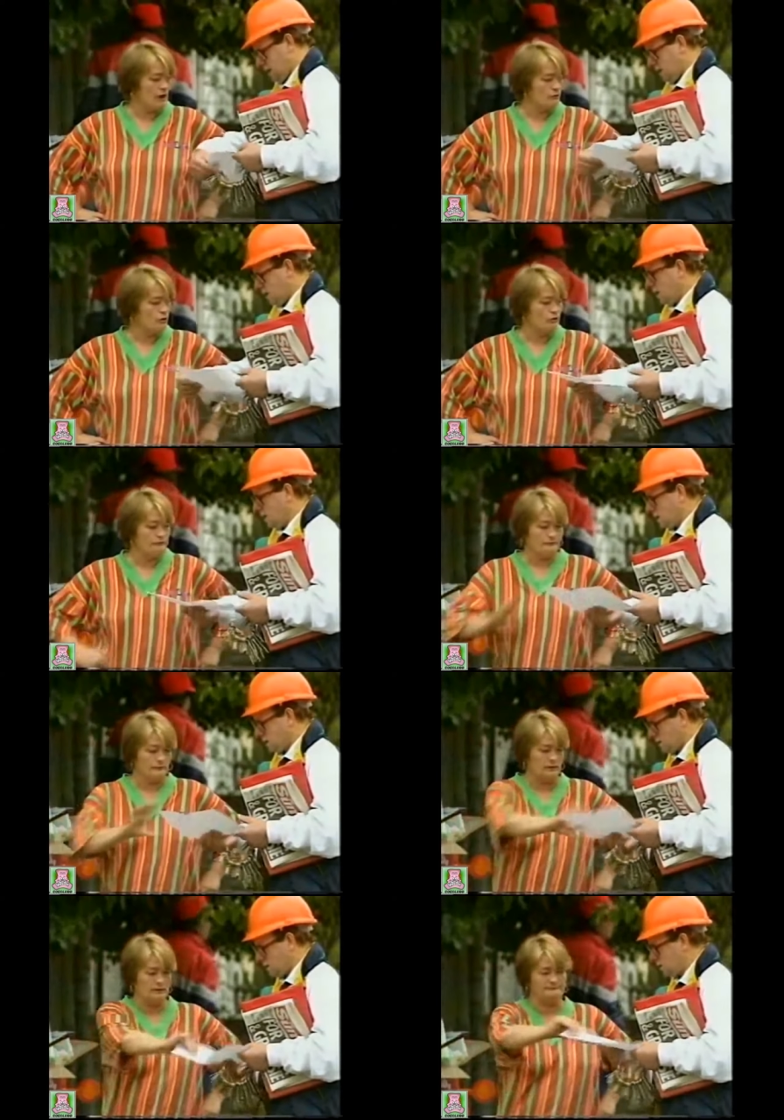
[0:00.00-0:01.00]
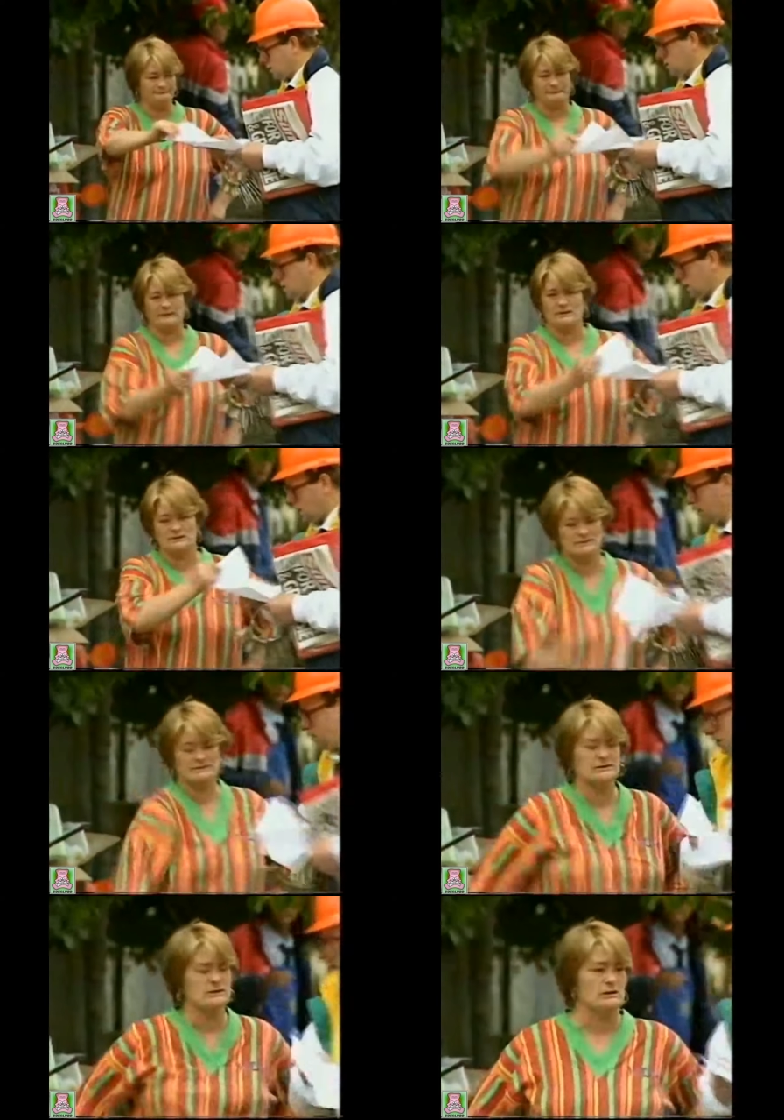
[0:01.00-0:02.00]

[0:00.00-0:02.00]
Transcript: don't do... To, to, no, no,